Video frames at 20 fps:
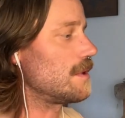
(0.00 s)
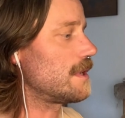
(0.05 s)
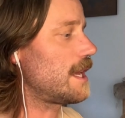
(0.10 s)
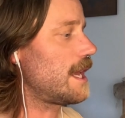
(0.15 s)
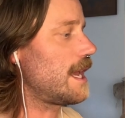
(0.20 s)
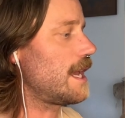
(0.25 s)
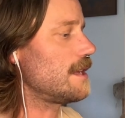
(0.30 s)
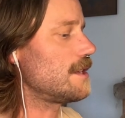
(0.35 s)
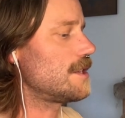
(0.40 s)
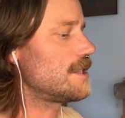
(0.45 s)

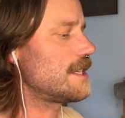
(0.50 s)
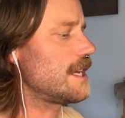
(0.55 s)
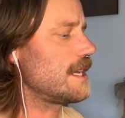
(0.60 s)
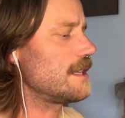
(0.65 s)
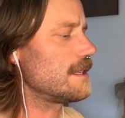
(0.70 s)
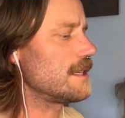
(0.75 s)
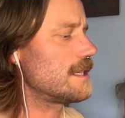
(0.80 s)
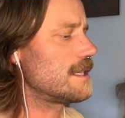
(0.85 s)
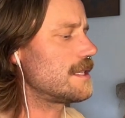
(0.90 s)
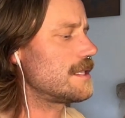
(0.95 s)
cage
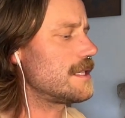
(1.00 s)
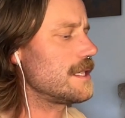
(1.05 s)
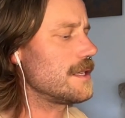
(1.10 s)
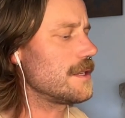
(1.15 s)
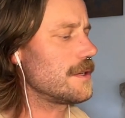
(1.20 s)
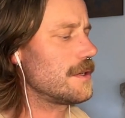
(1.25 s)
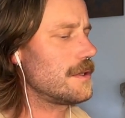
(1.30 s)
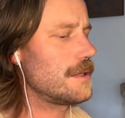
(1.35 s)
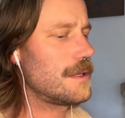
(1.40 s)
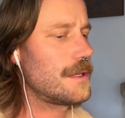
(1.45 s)
stainless
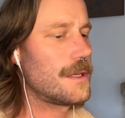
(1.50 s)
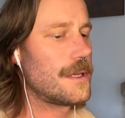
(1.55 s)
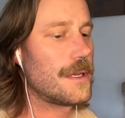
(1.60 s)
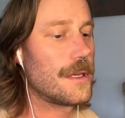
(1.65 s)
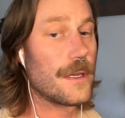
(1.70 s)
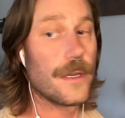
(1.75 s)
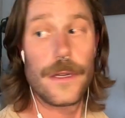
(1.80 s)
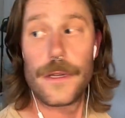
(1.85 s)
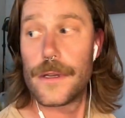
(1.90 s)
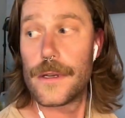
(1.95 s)
steel.
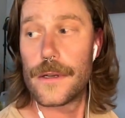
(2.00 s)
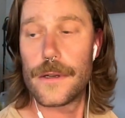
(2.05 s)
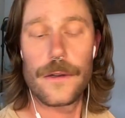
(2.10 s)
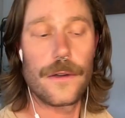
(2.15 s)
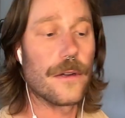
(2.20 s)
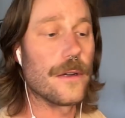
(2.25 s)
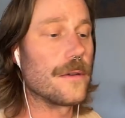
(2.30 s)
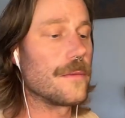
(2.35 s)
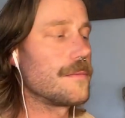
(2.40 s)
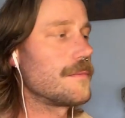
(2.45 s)

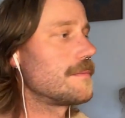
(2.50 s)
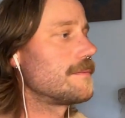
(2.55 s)
Oh,